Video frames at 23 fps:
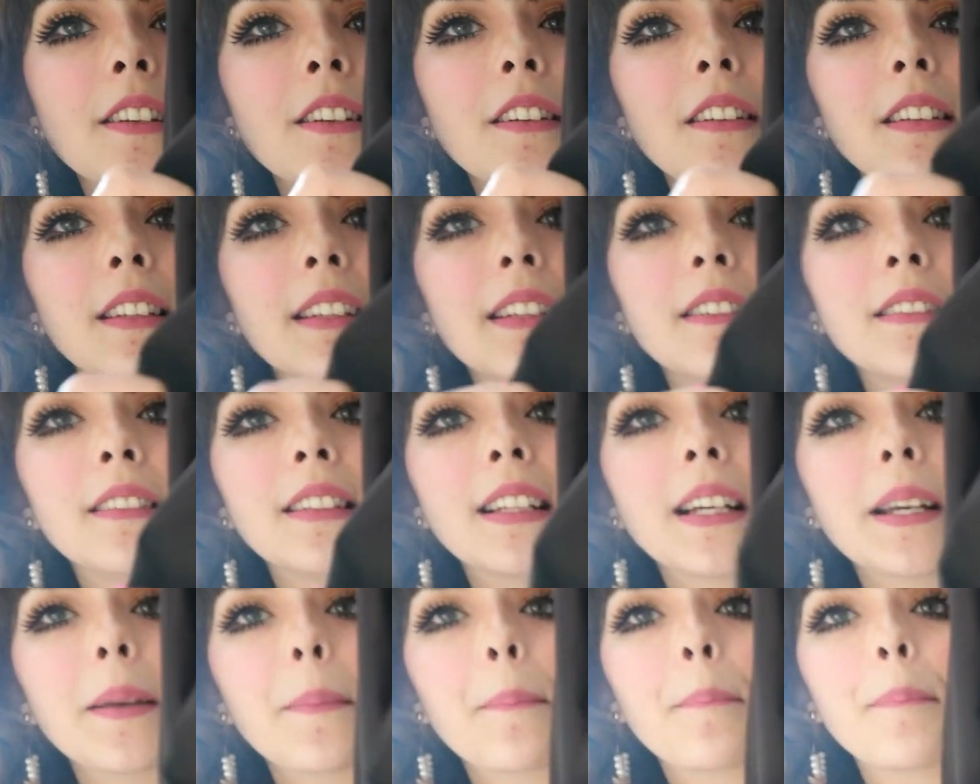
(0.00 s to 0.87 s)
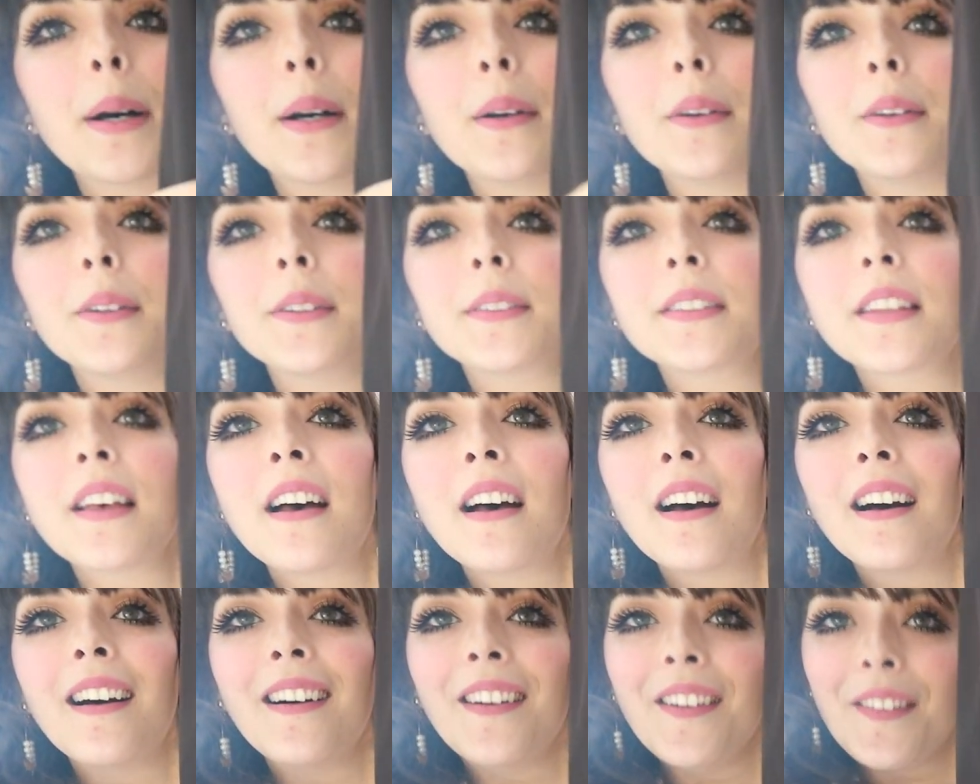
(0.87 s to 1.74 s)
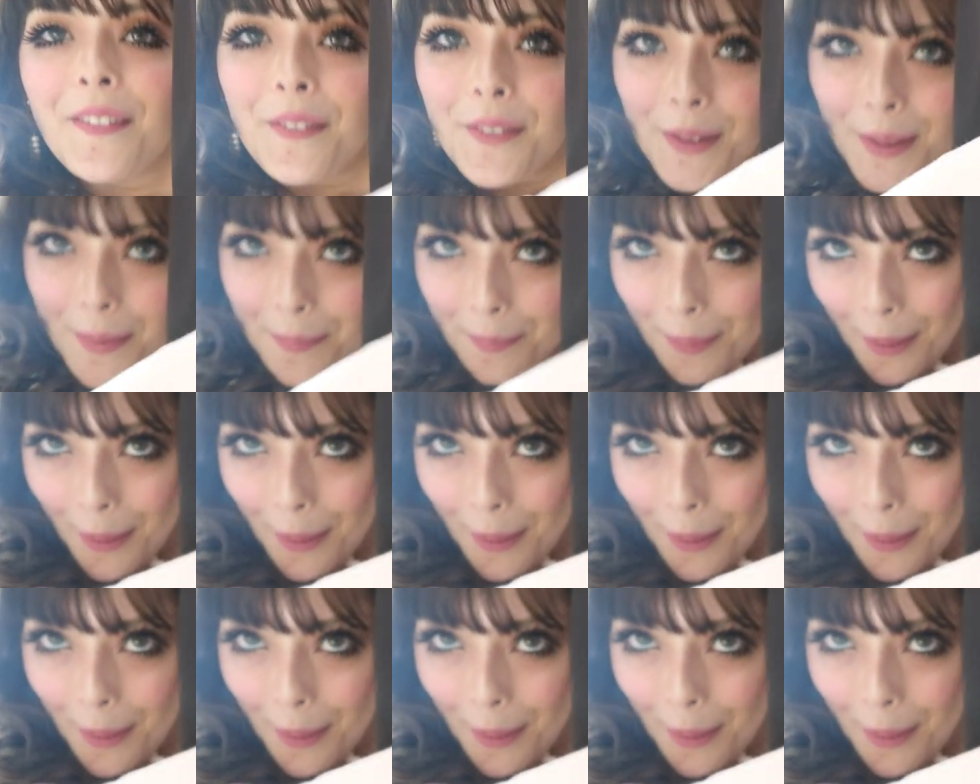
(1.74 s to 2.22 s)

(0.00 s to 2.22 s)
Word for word: you got little like bows for the